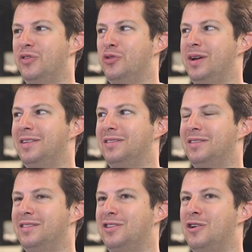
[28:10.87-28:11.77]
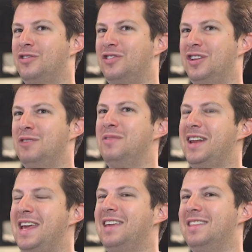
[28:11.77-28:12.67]
doing such
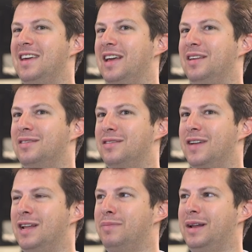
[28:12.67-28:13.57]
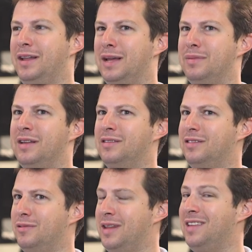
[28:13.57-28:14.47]
unique things, developing Liam
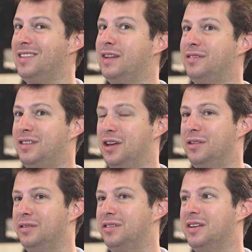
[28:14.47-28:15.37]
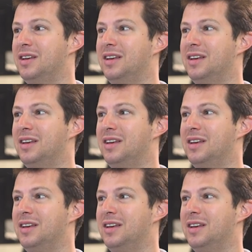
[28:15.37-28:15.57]
Neeson's unique set of skills,